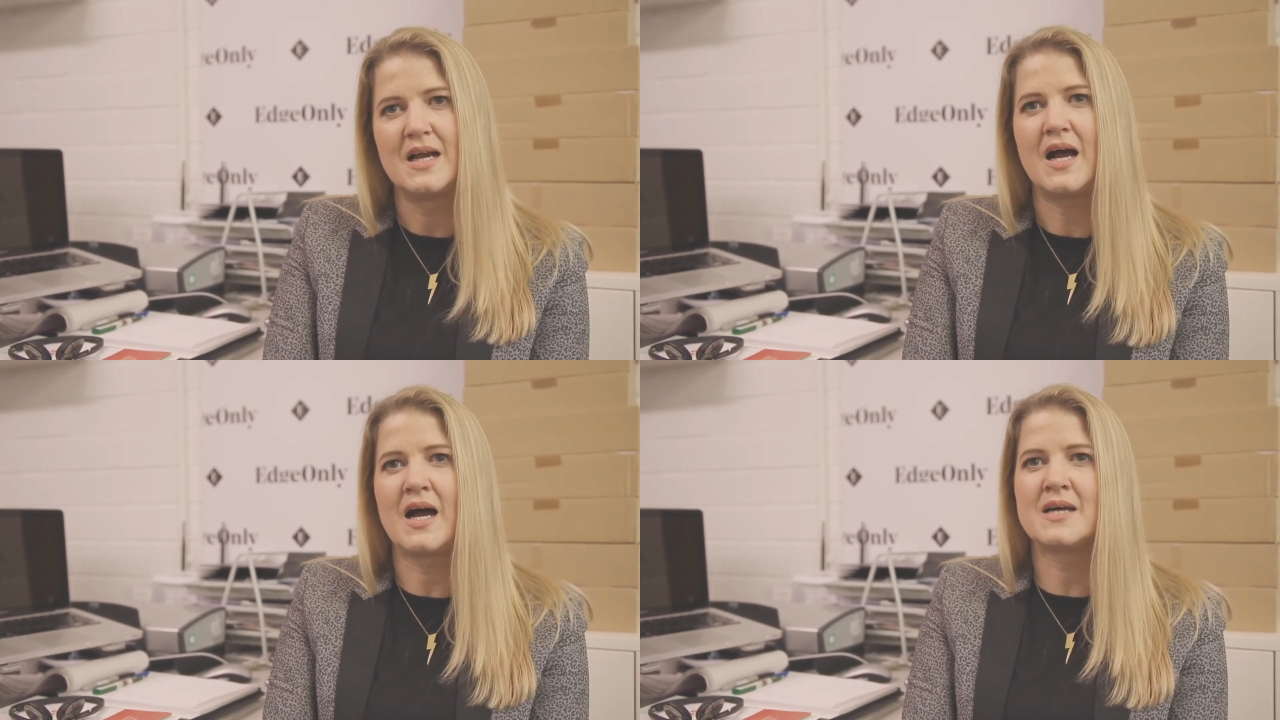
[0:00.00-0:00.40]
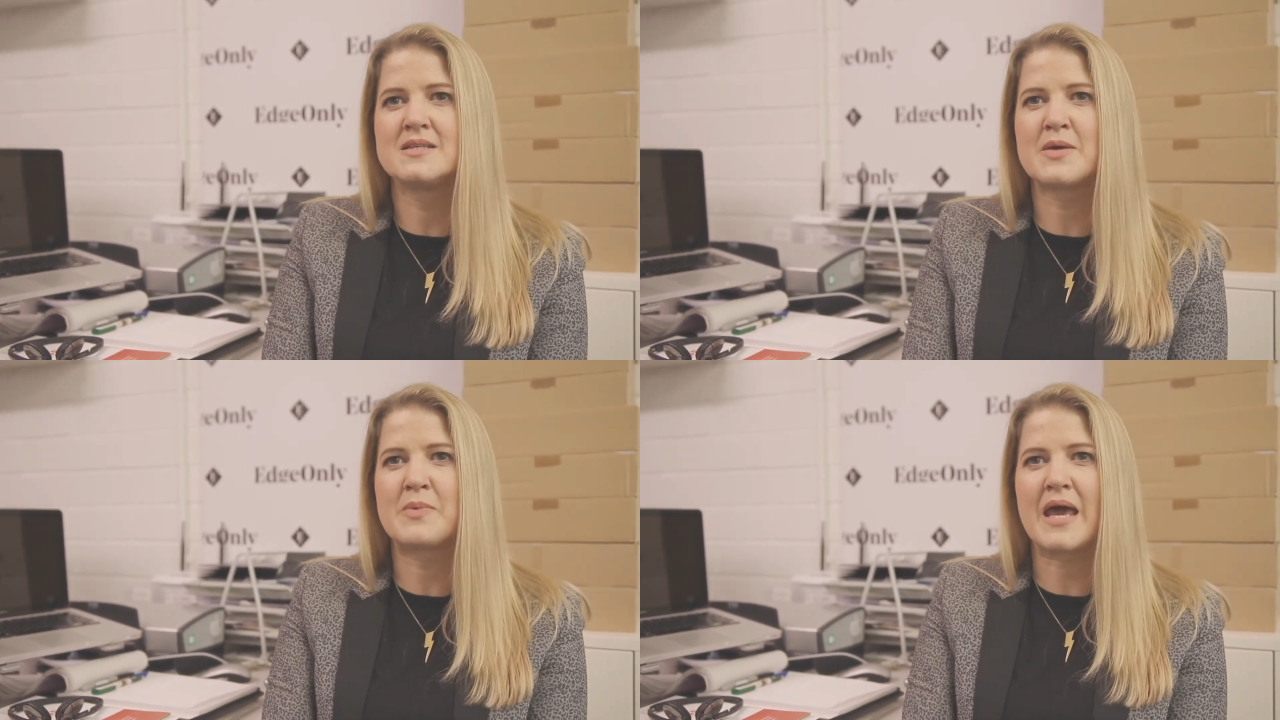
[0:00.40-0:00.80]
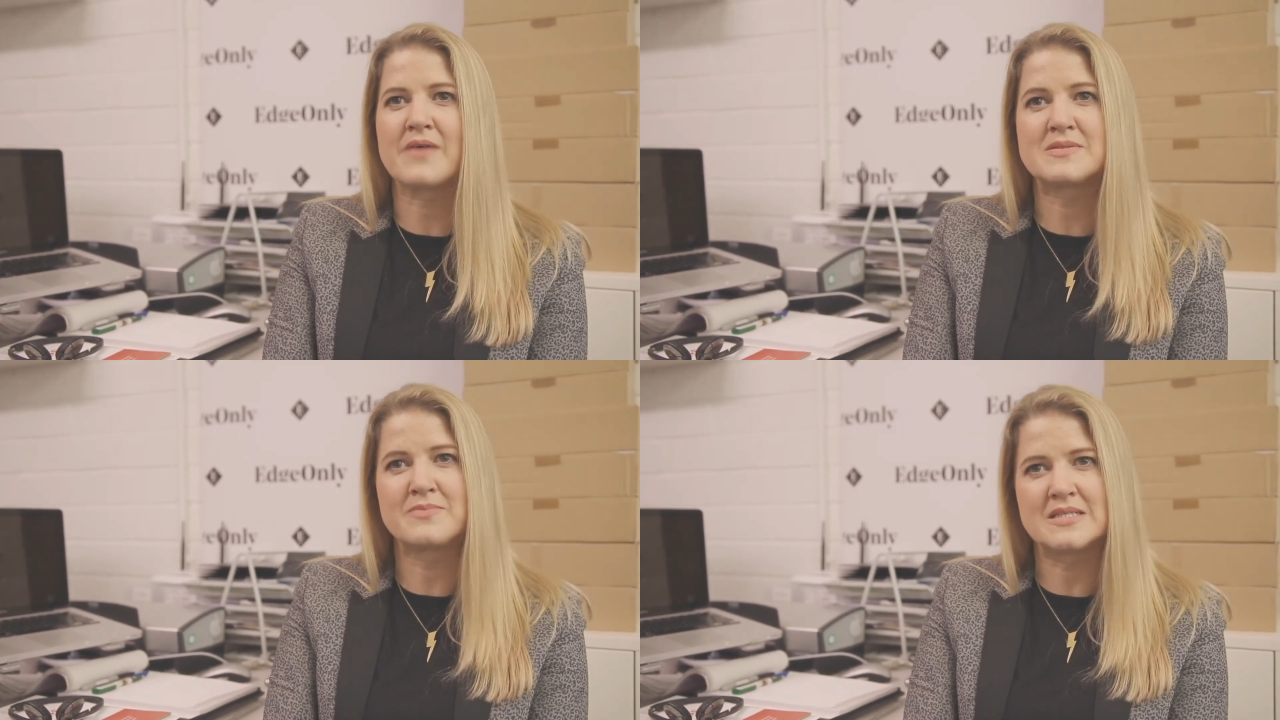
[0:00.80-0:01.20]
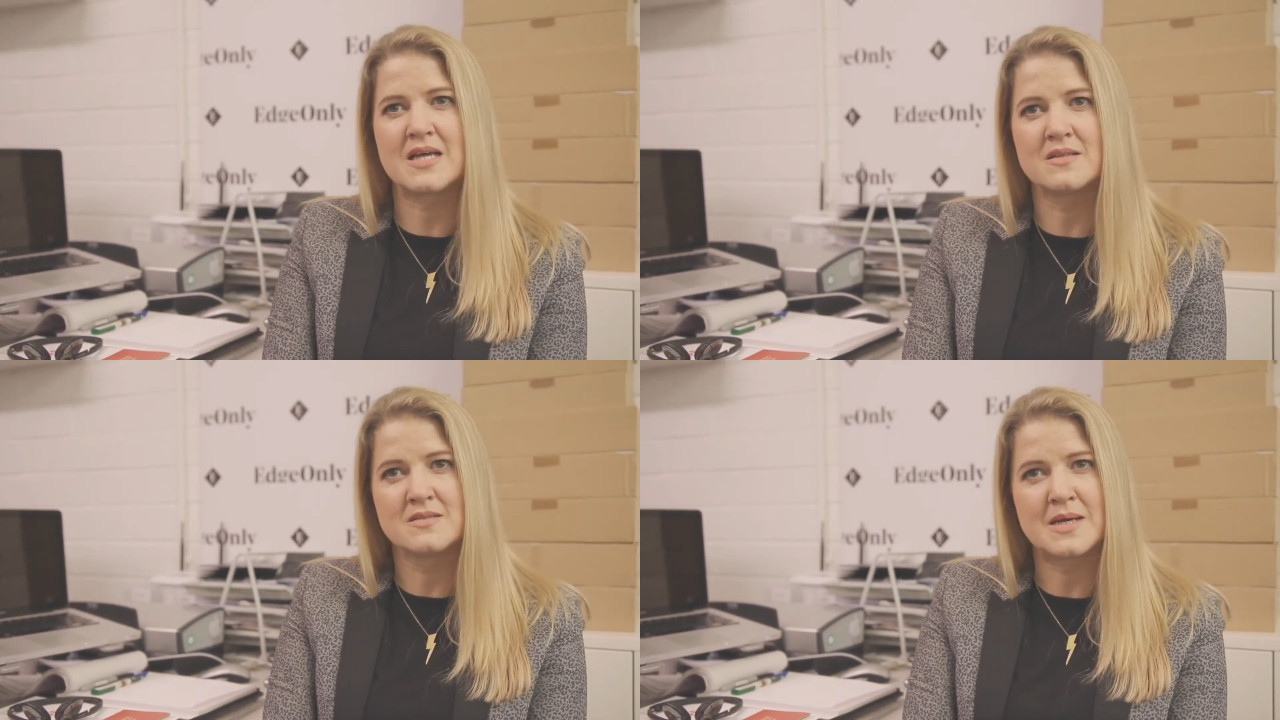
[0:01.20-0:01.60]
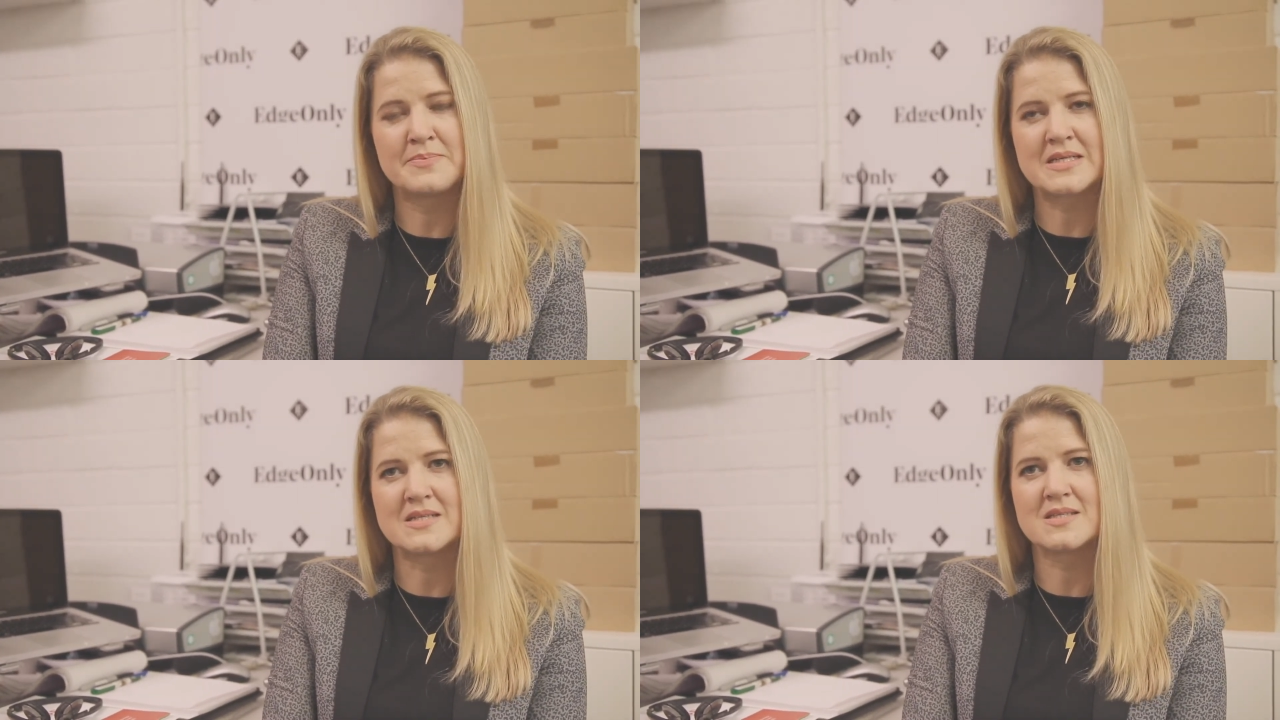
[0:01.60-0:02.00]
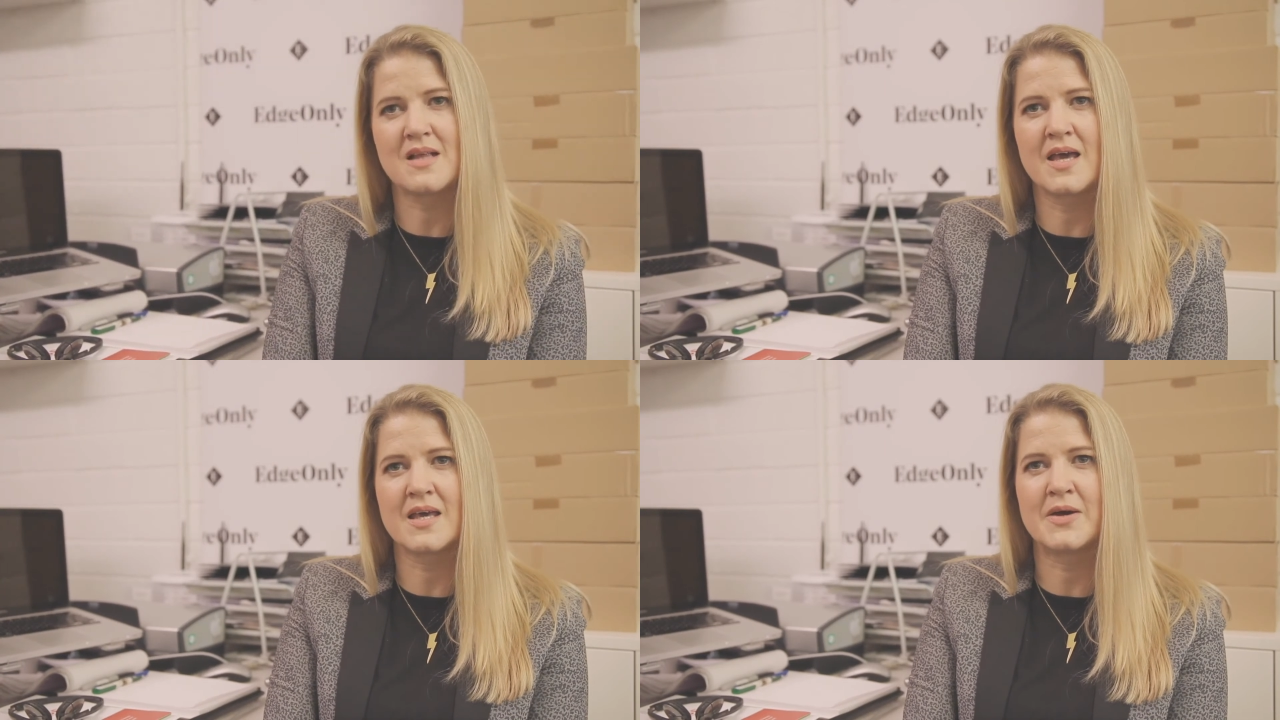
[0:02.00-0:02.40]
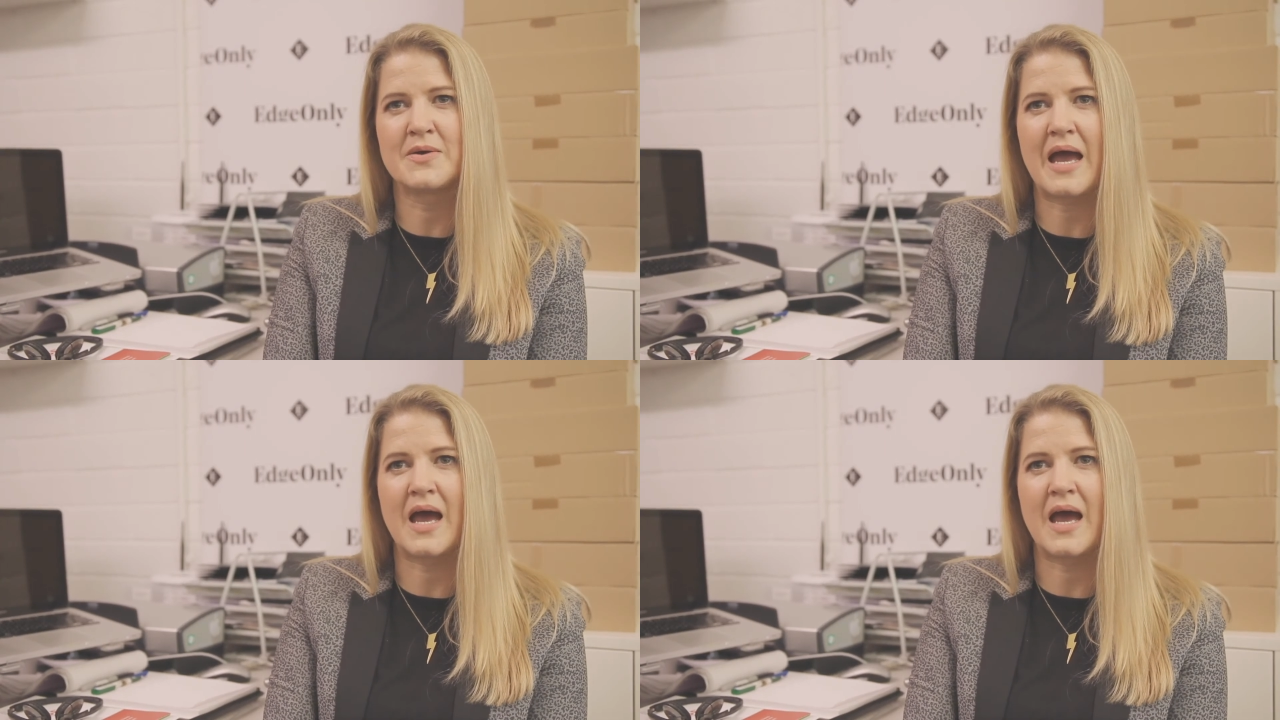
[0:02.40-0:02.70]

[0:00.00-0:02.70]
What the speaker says: and then we have some retail in Dublin and Sligo,